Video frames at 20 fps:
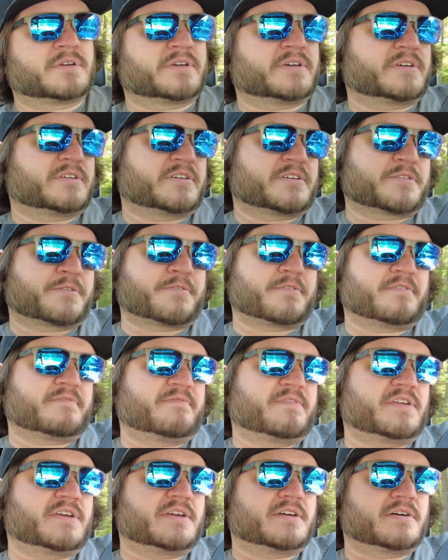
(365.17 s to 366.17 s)
a third
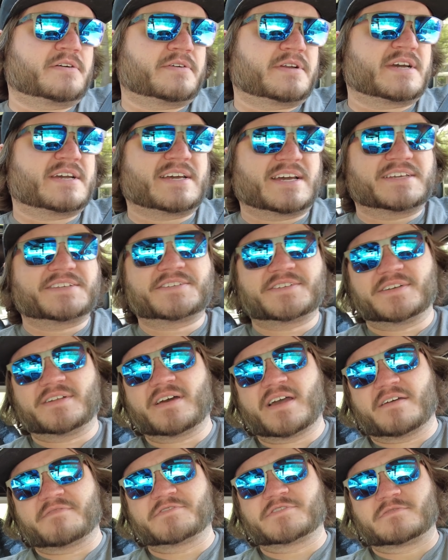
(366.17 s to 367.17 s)
video, and I still
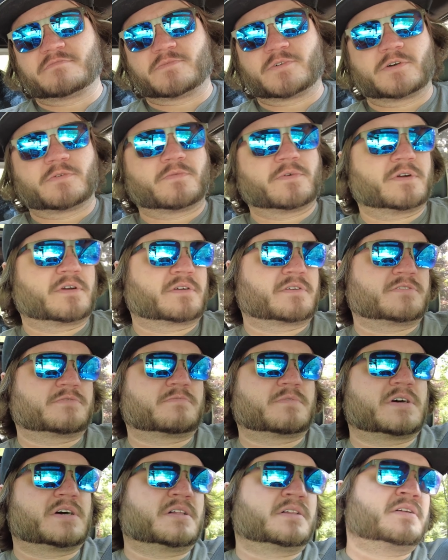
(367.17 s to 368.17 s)
have some more work as
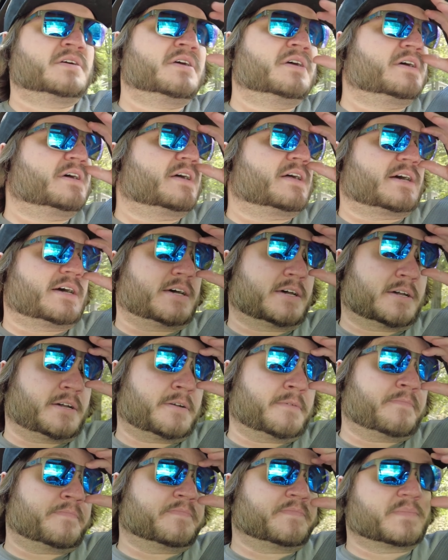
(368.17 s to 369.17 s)
well.
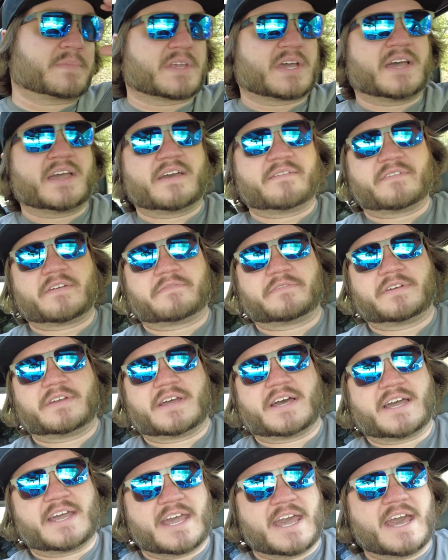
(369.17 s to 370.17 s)
I
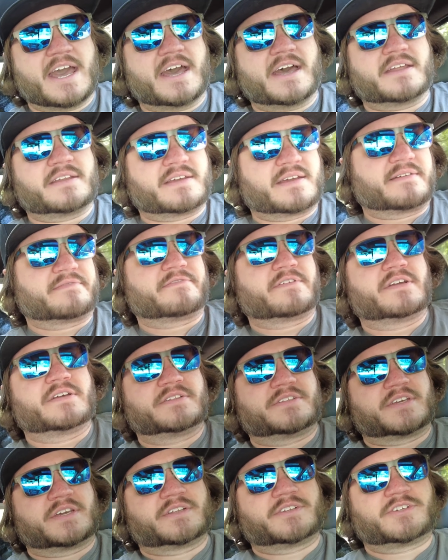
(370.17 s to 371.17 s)
had every
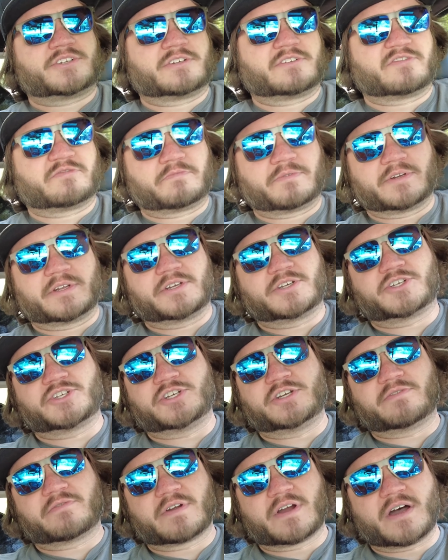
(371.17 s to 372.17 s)
intention of putting
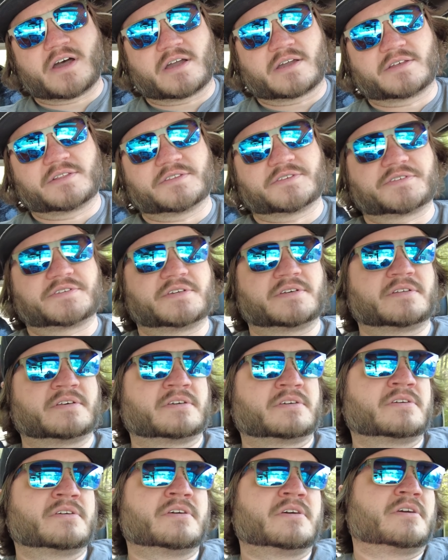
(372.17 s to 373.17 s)
sheetrock in the
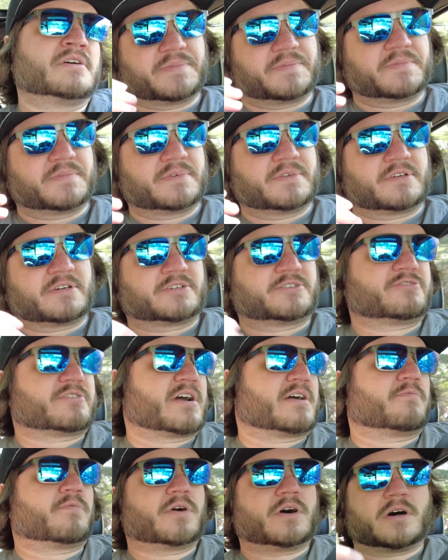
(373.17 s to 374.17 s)
ceiling or
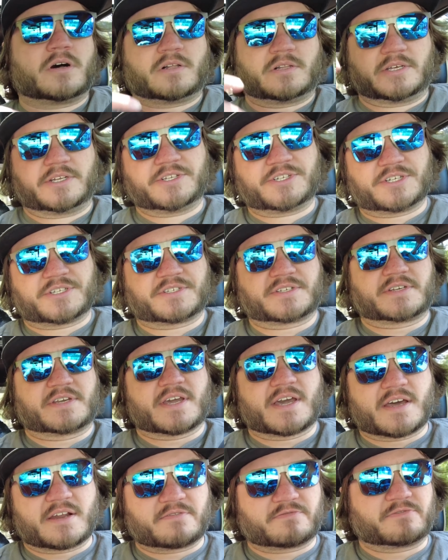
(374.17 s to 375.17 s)
drywall and just
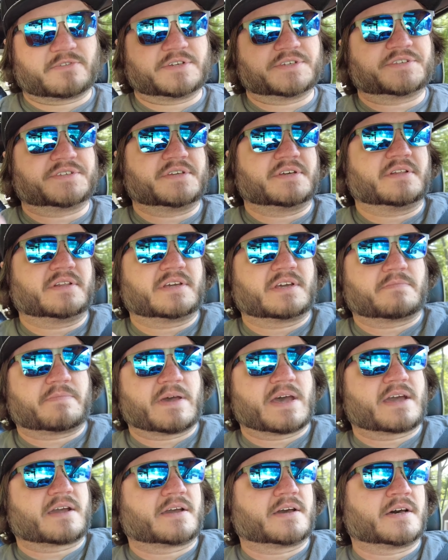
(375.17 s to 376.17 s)
kind of resealing it
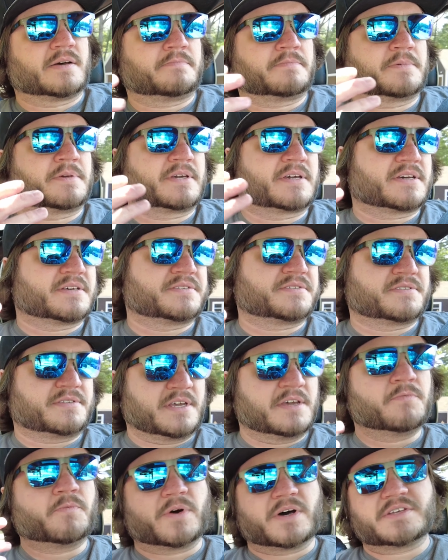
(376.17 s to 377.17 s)
back up, because
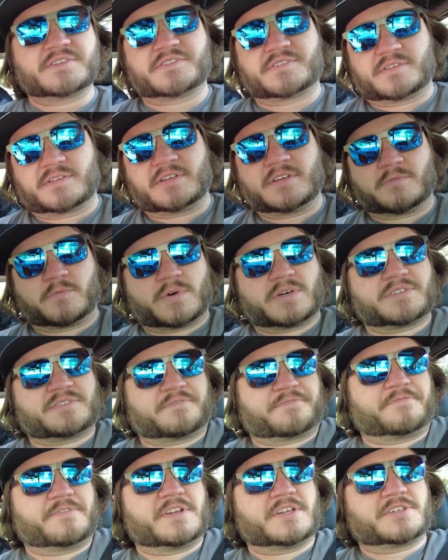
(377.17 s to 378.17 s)
it was a
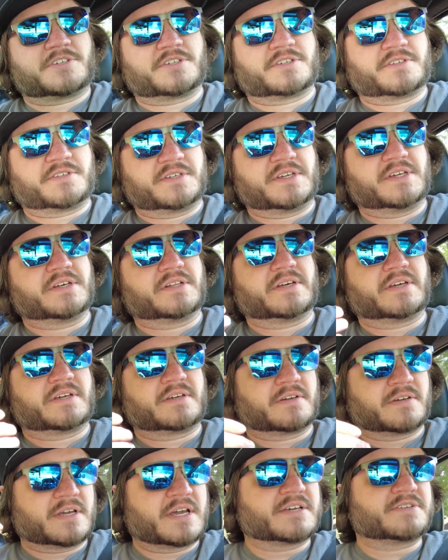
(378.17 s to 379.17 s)
finished
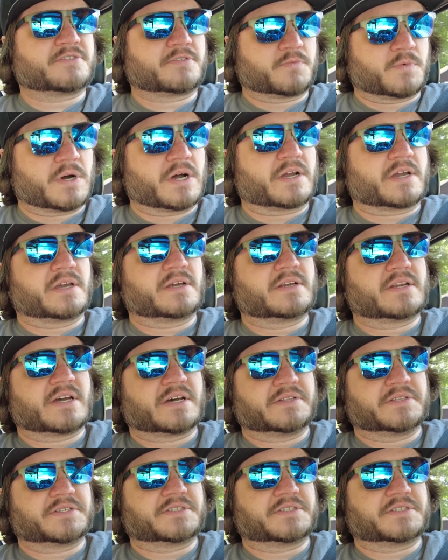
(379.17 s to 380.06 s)
ceiling as you're walking down the